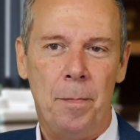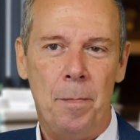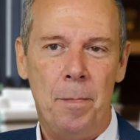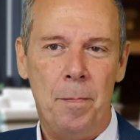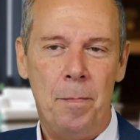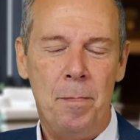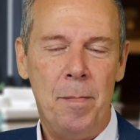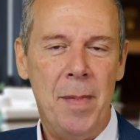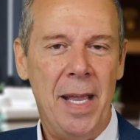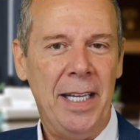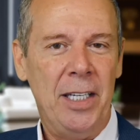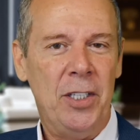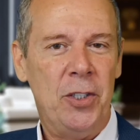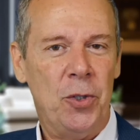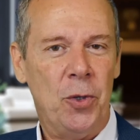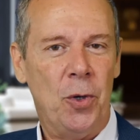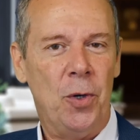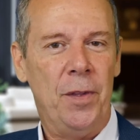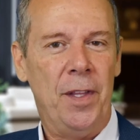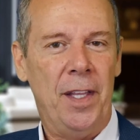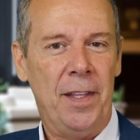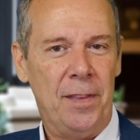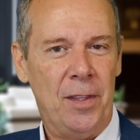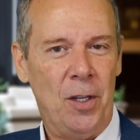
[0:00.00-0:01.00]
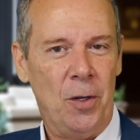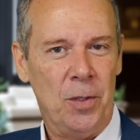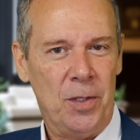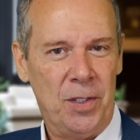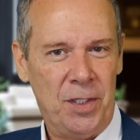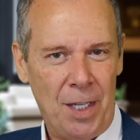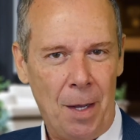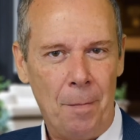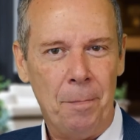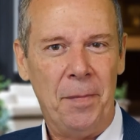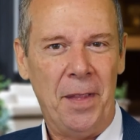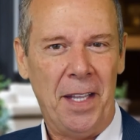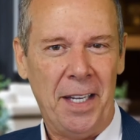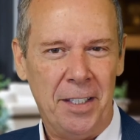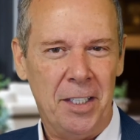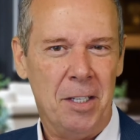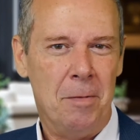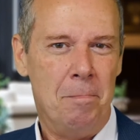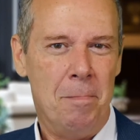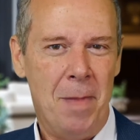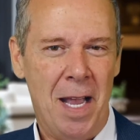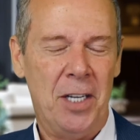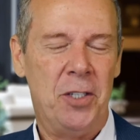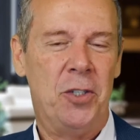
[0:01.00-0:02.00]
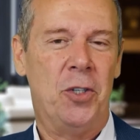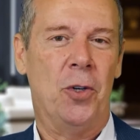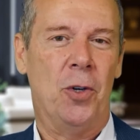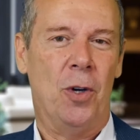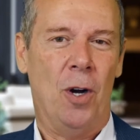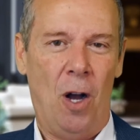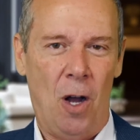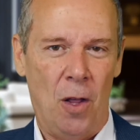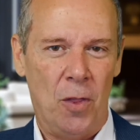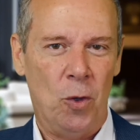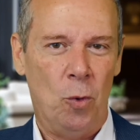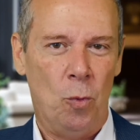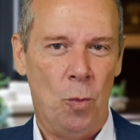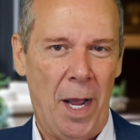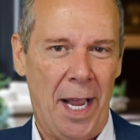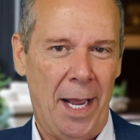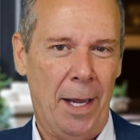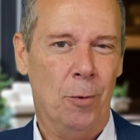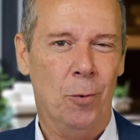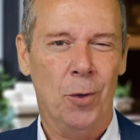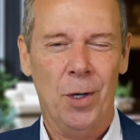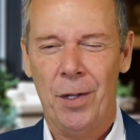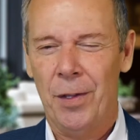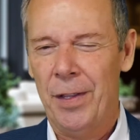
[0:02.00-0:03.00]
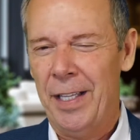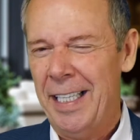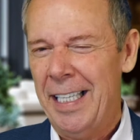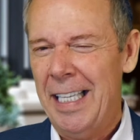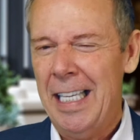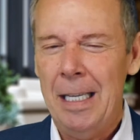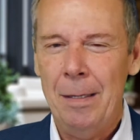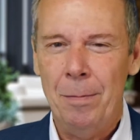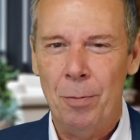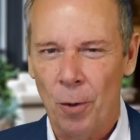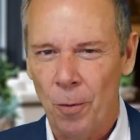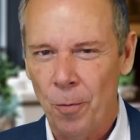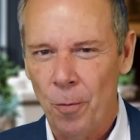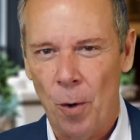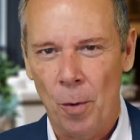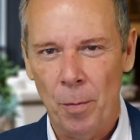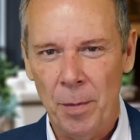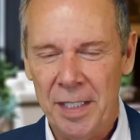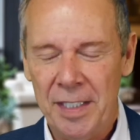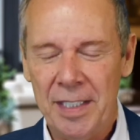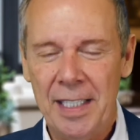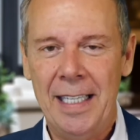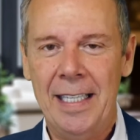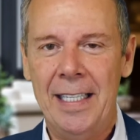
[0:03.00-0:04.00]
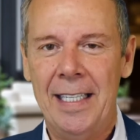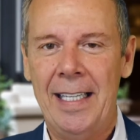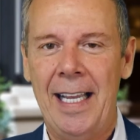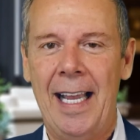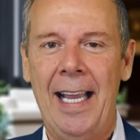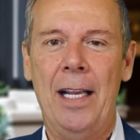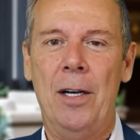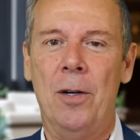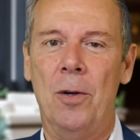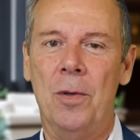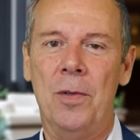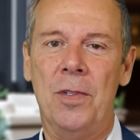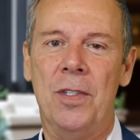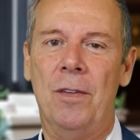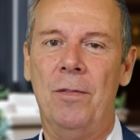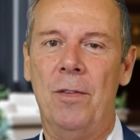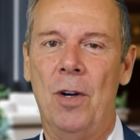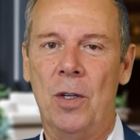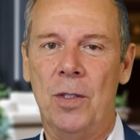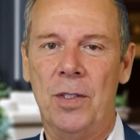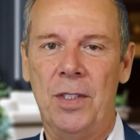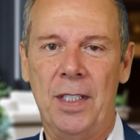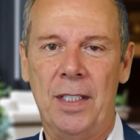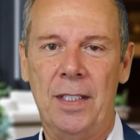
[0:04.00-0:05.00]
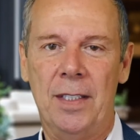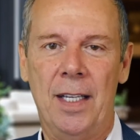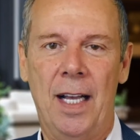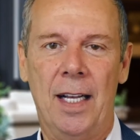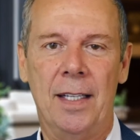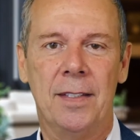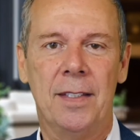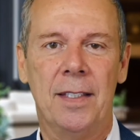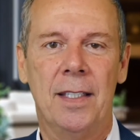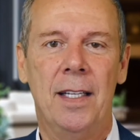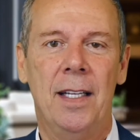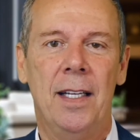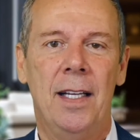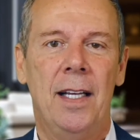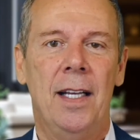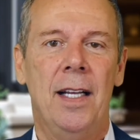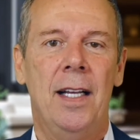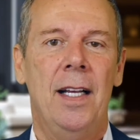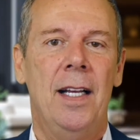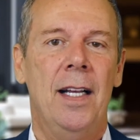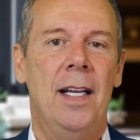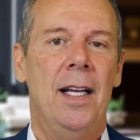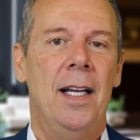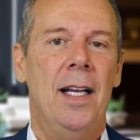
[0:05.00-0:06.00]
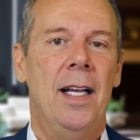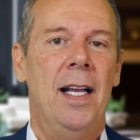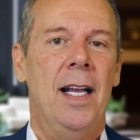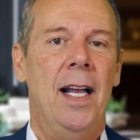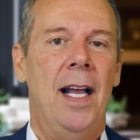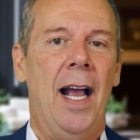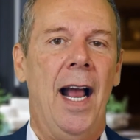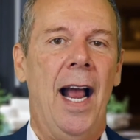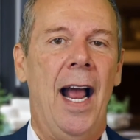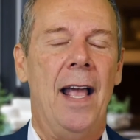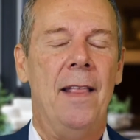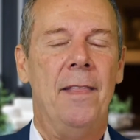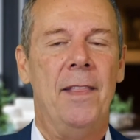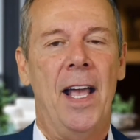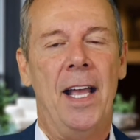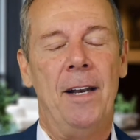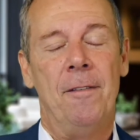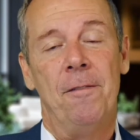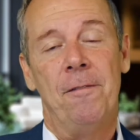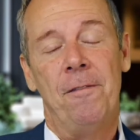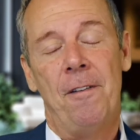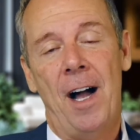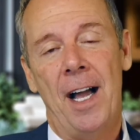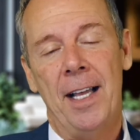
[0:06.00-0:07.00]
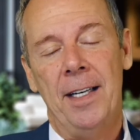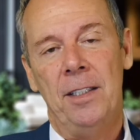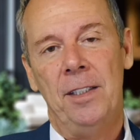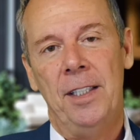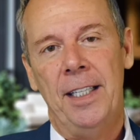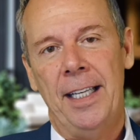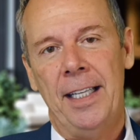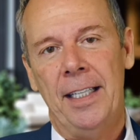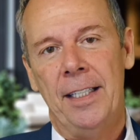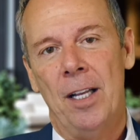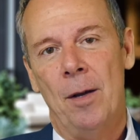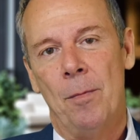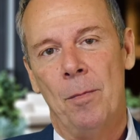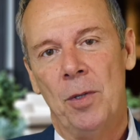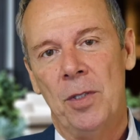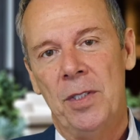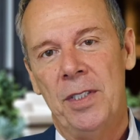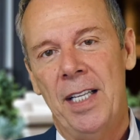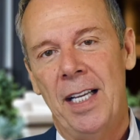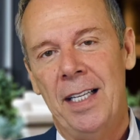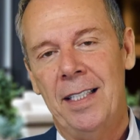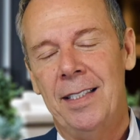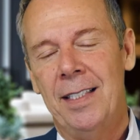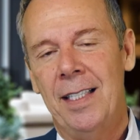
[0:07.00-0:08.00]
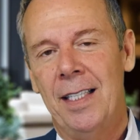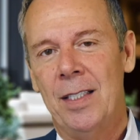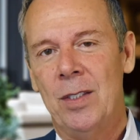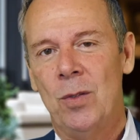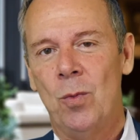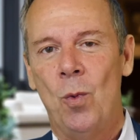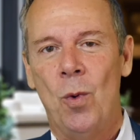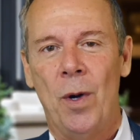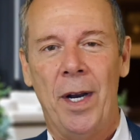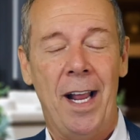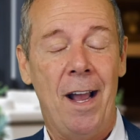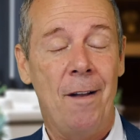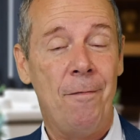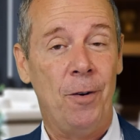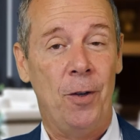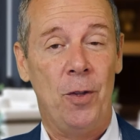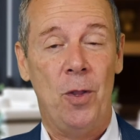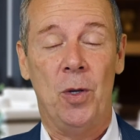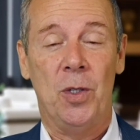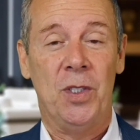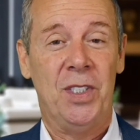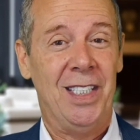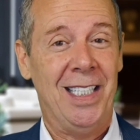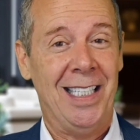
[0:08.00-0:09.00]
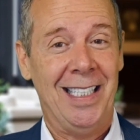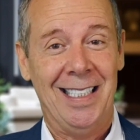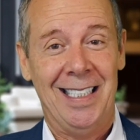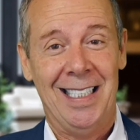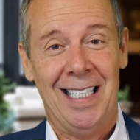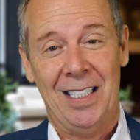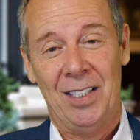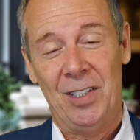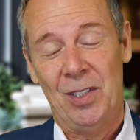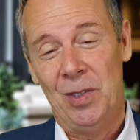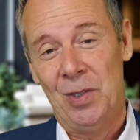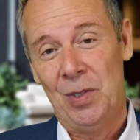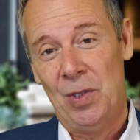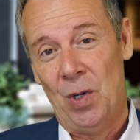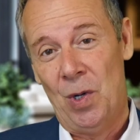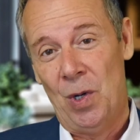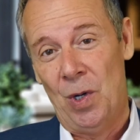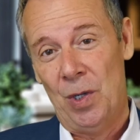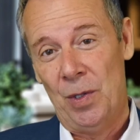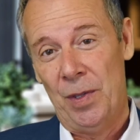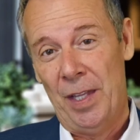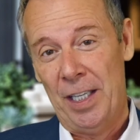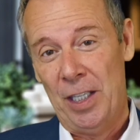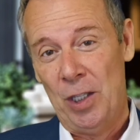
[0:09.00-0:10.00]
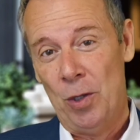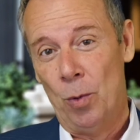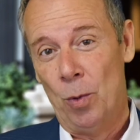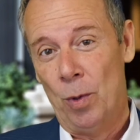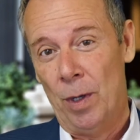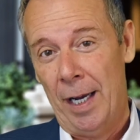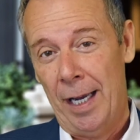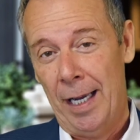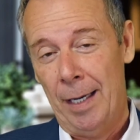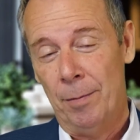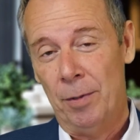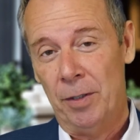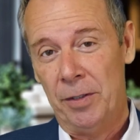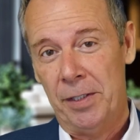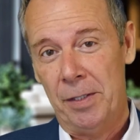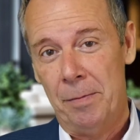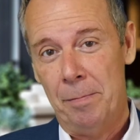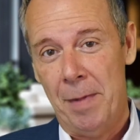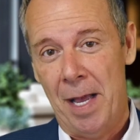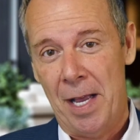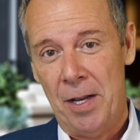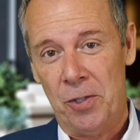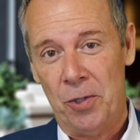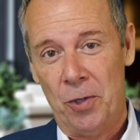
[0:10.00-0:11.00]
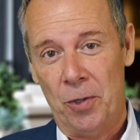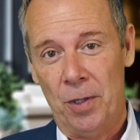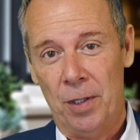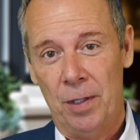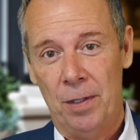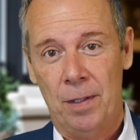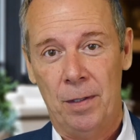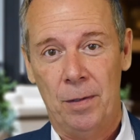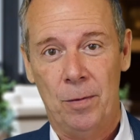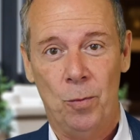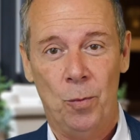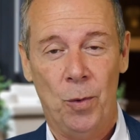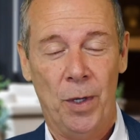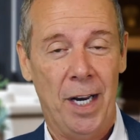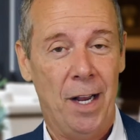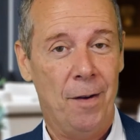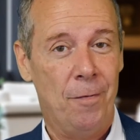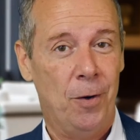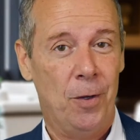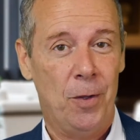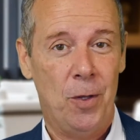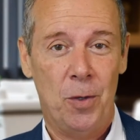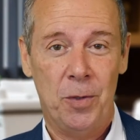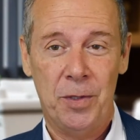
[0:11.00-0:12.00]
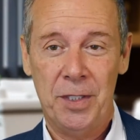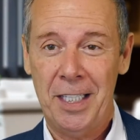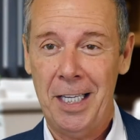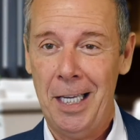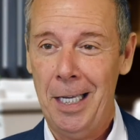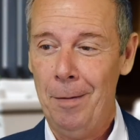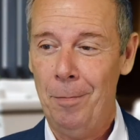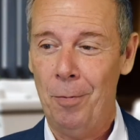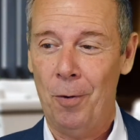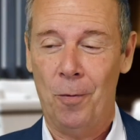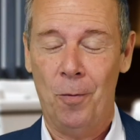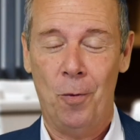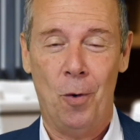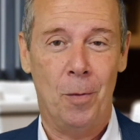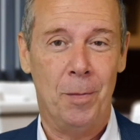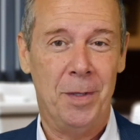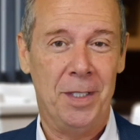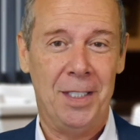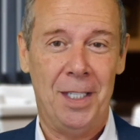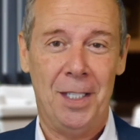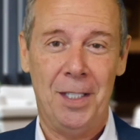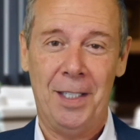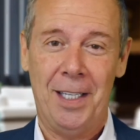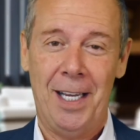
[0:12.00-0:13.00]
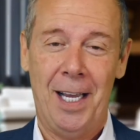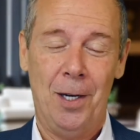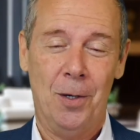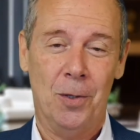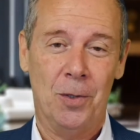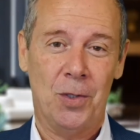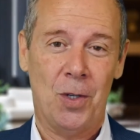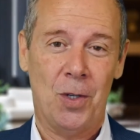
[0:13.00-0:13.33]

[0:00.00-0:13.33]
make sure that there's something to measure on the way. What are the key performance indicators of our success? And then finally, number six is whatever those successes are that you were able to measure, whatever those key performance indicators